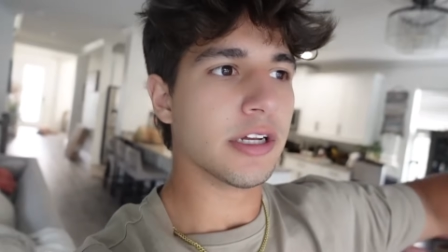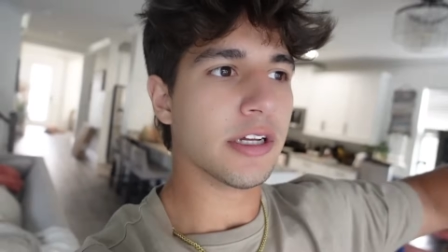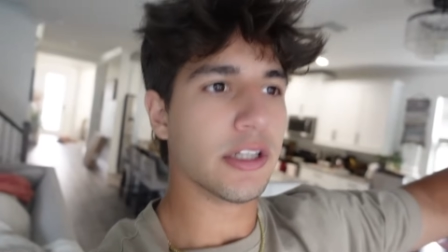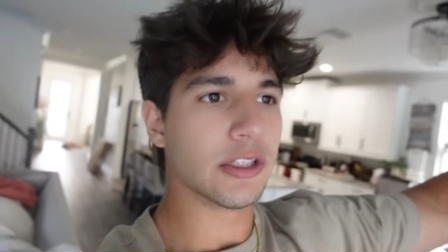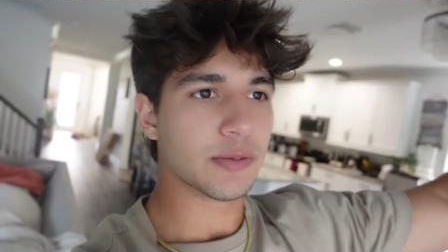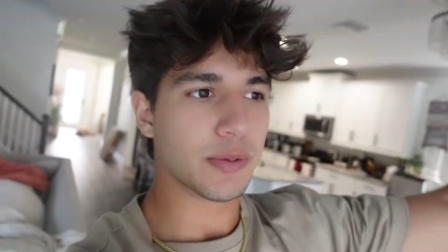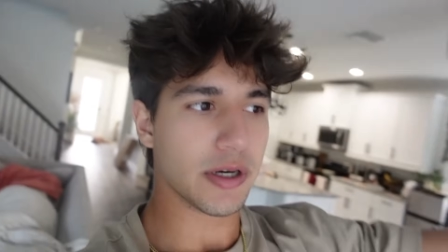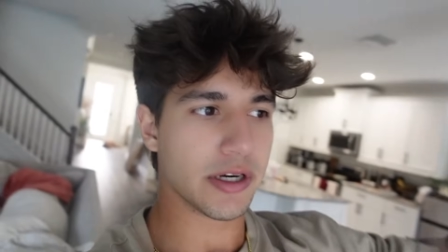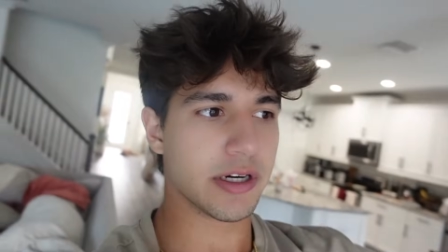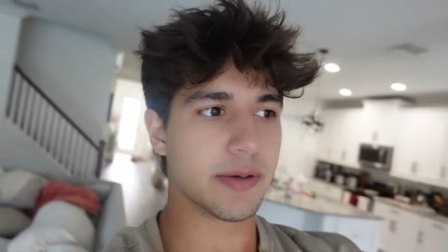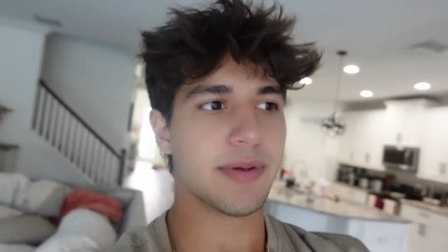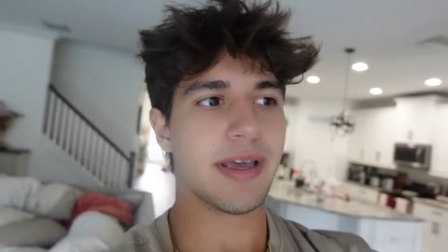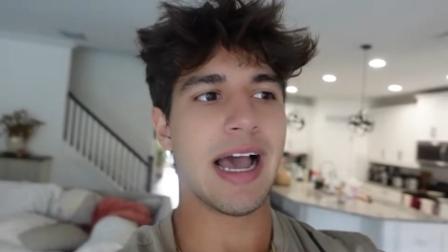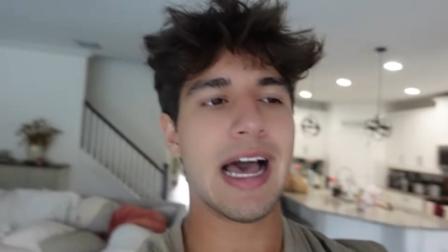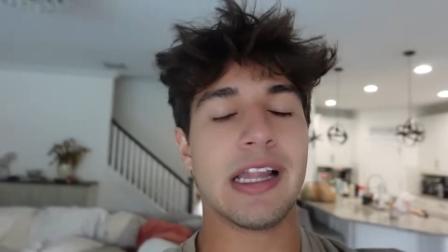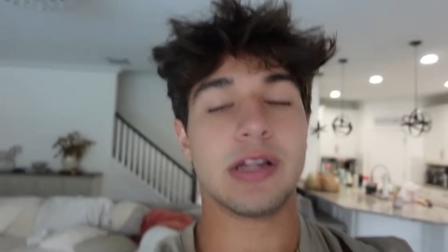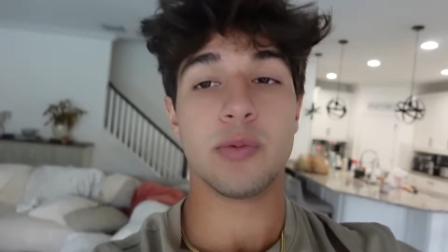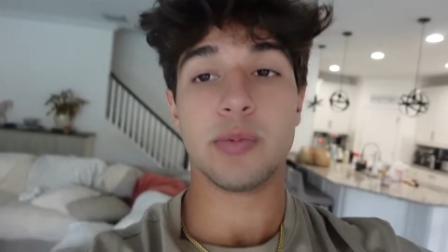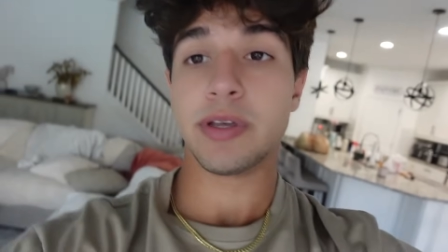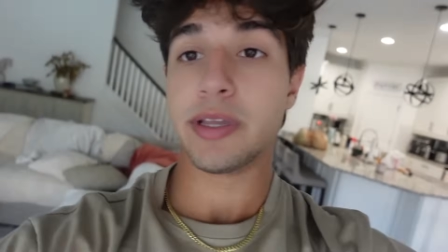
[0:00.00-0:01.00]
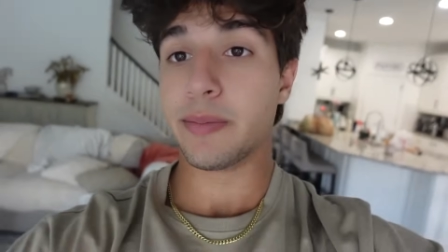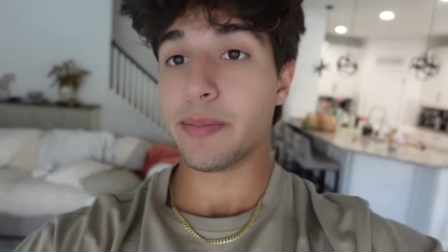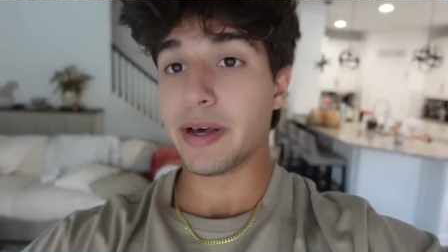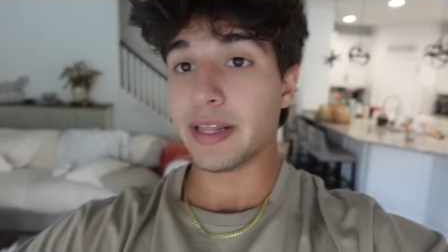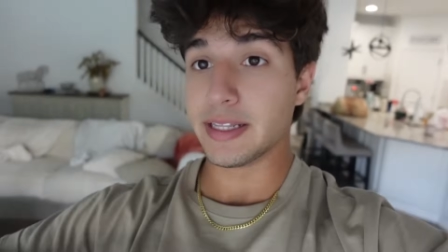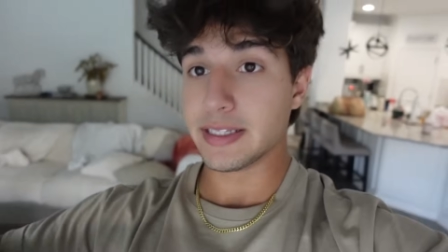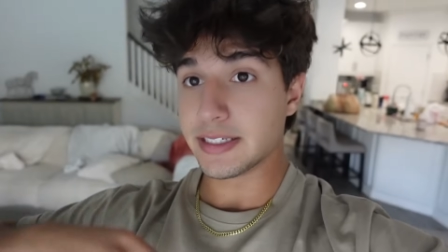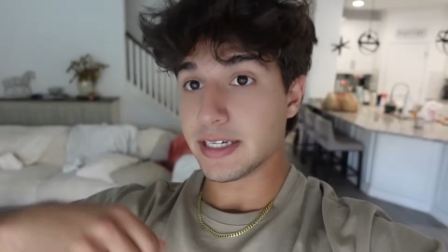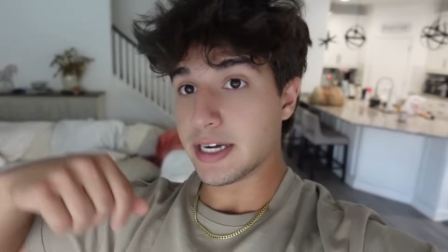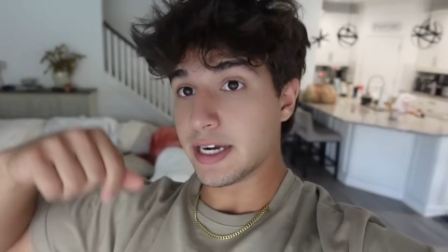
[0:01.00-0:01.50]
It's probably gonna be Halloween by
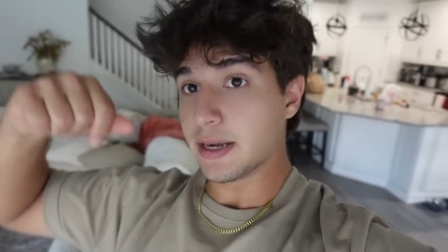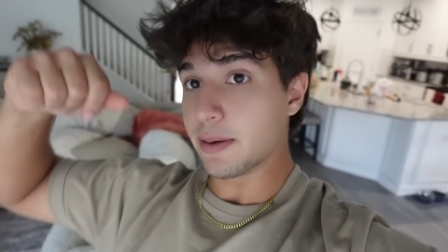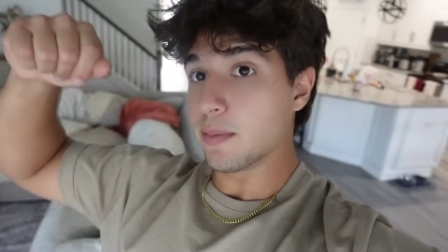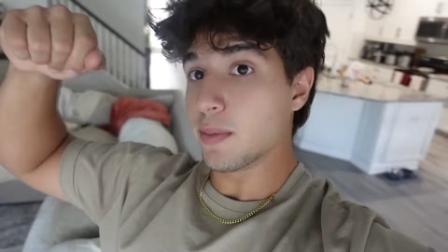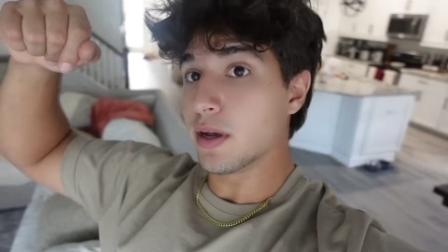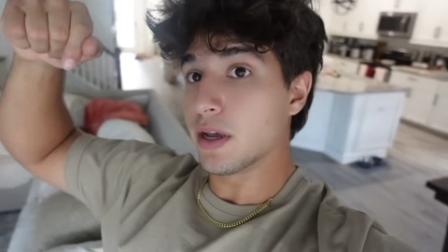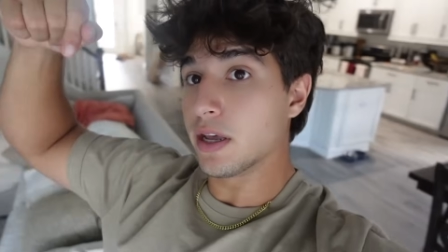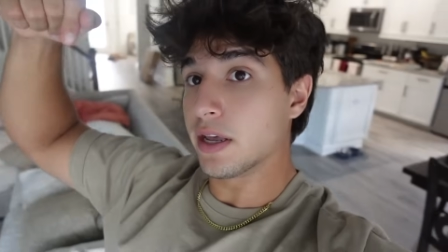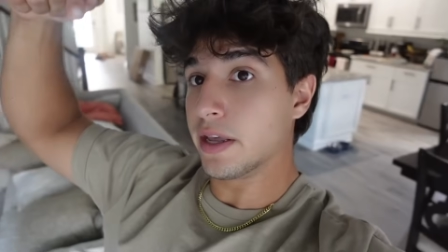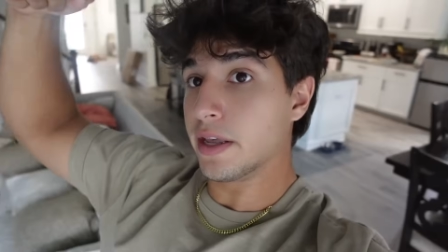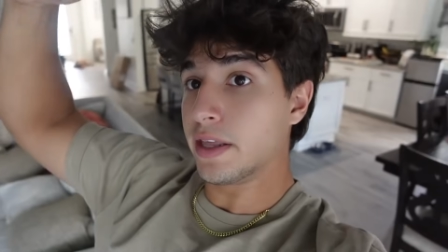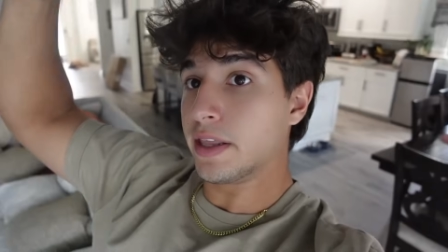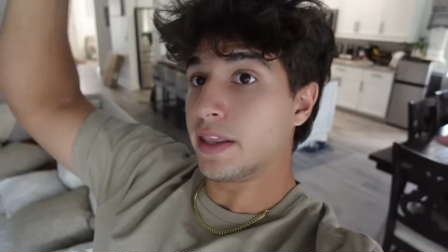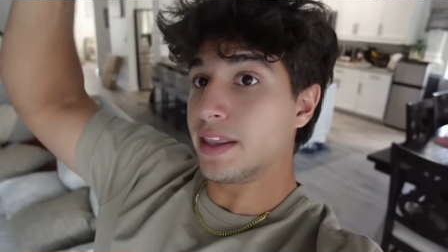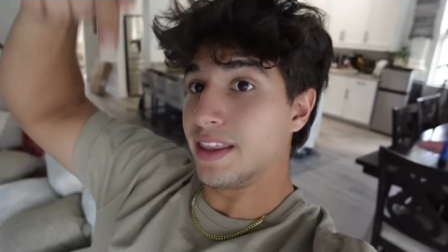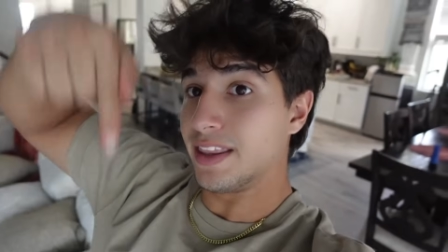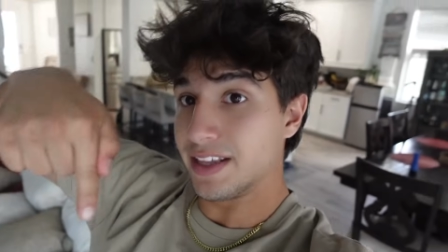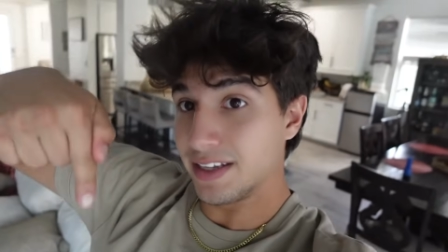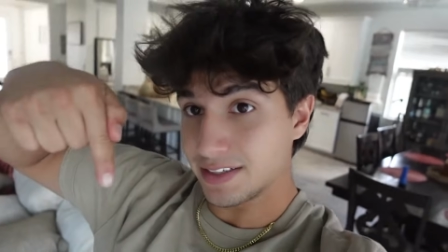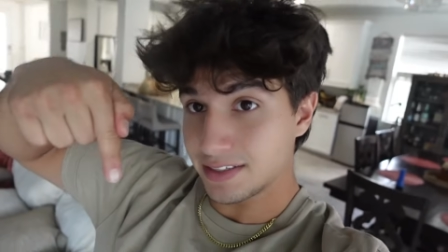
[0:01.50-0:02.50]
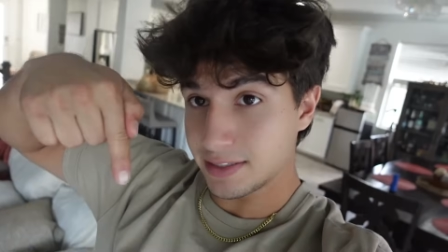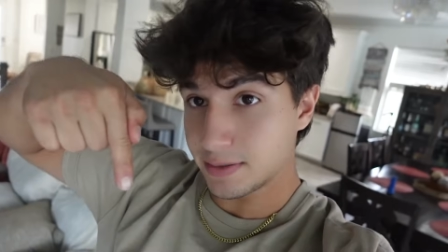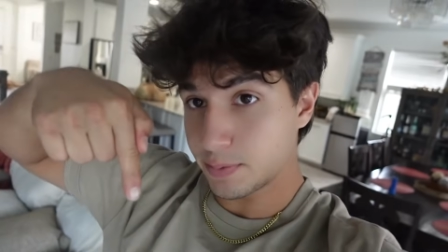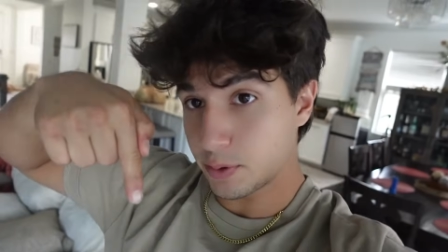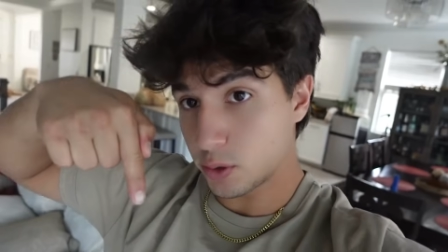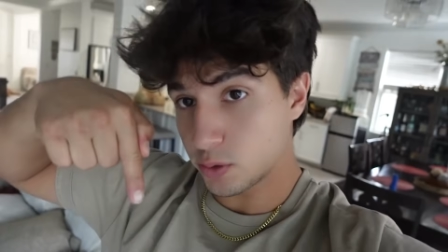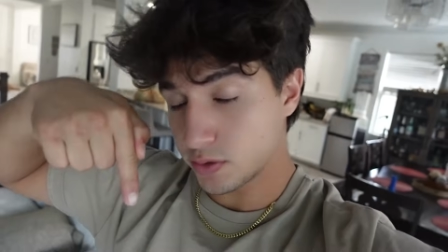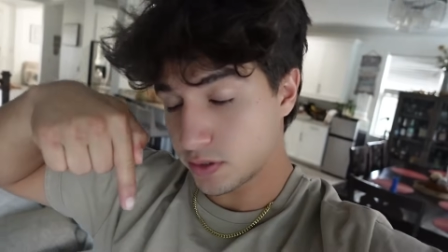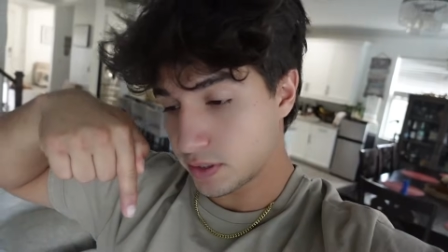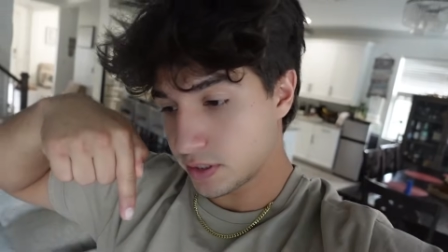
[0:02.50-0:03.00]
the time this is
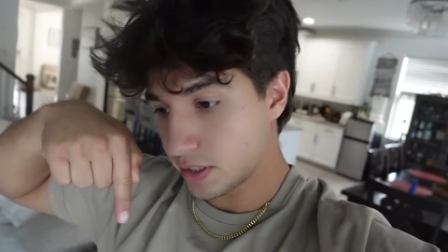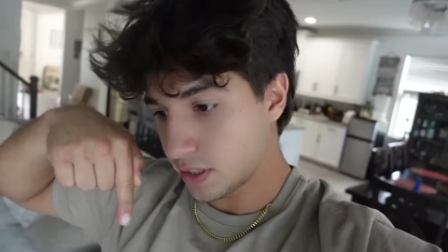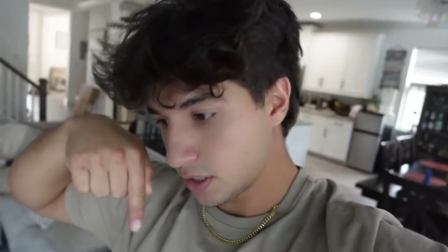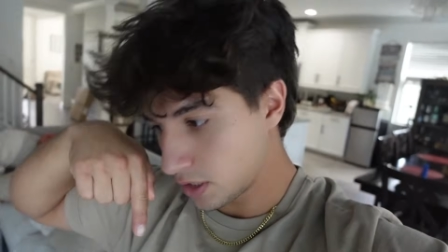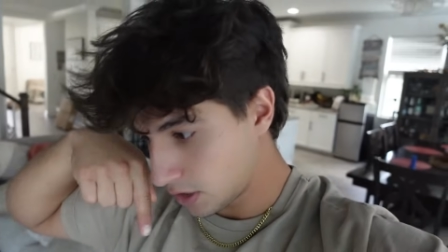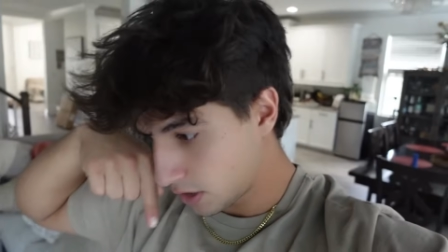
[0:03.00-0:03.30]
posted.